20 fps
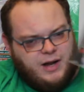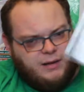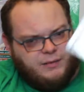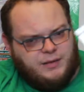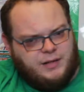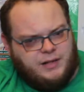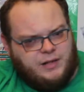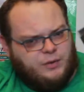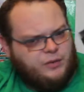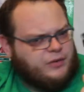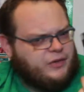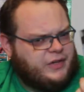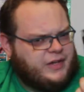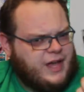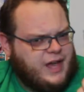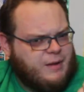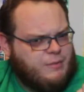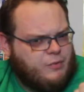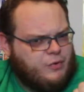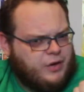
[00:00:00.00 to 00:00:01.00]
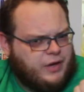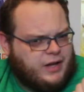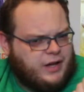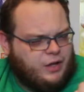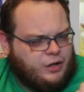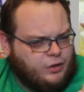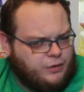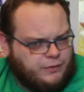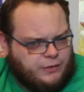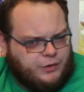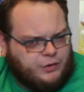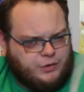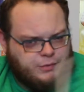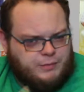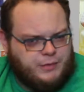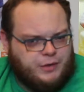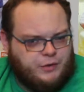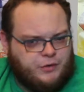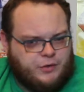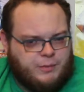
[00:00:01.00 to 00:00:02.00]
I think there was a Game Boy Color version,
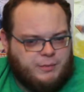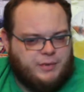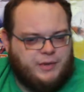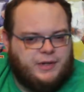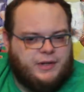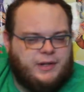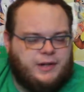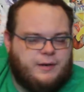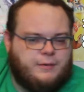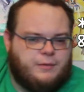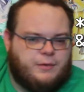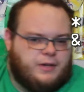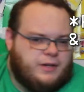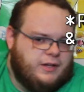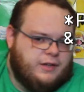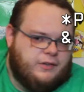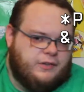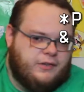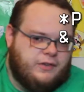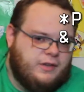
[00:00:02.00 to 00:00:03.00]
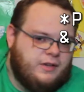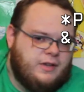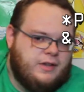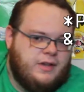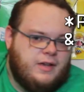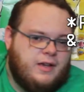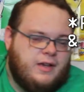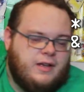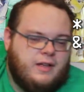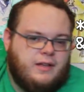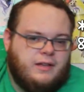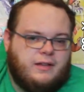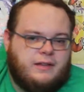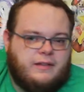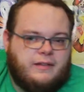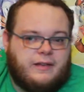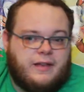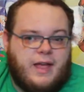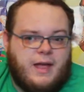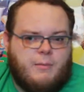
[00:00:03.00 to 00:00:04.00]
but it was completely different because
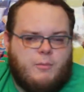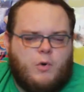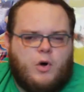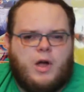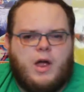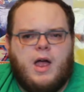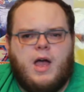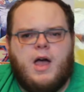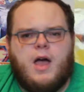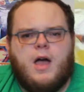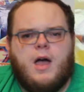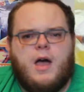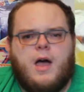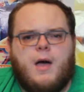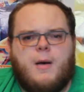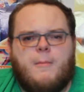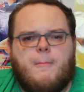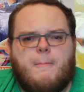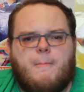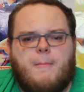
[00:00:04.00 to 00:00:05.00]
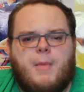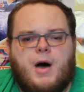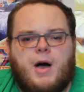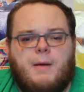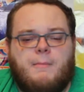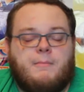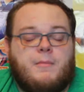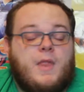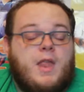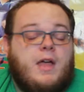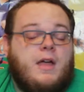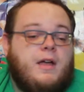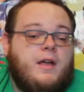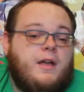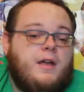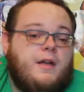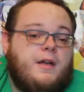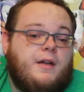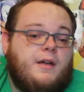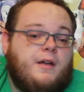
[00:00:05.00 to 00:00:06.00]
it's a Game Boy. But
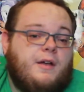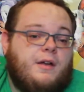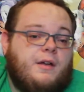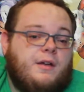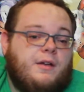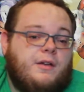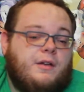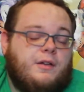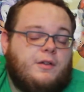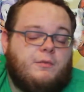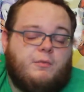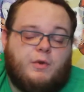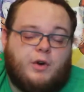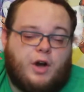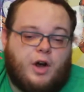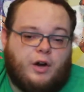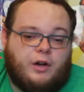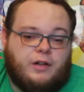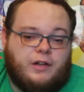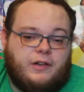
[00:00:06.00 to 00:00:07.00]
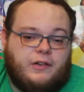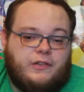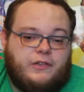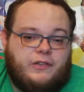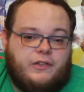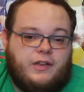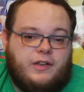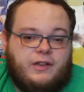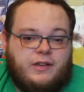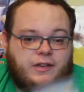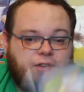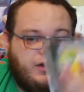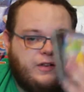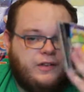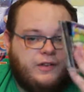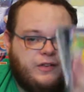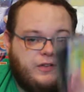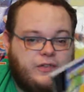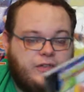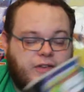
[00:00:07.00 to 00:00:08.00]
regardless,
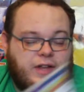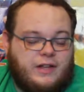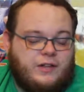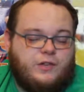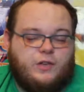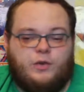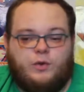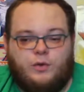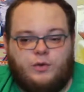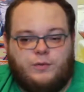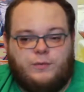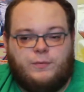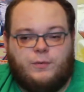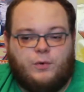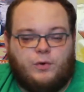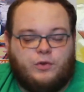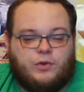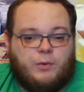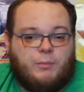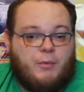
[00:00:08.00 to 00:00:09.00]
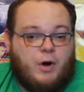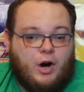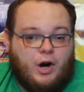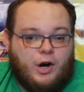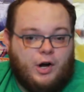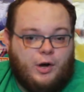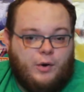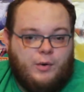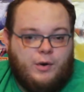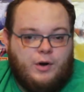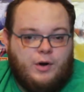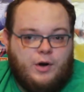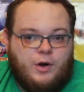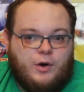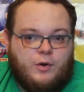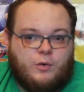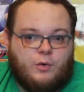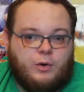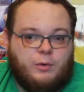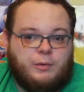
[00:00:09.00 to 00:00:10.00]
stay tuned for tomorrow.
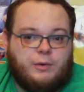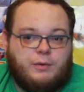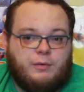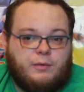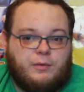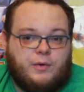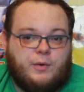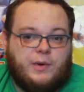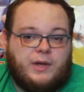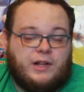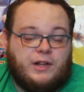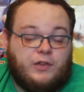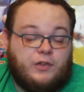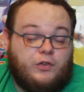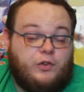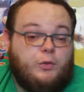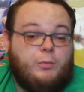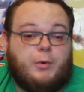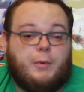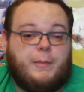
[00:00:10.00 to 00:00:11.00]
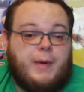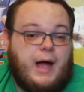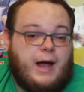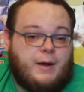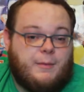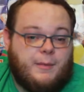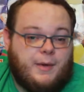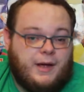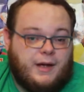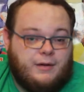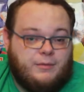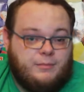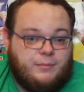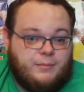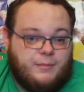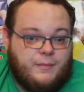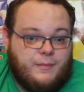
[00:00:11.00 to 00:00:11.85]
We'll be reviewing the Super Pac-Man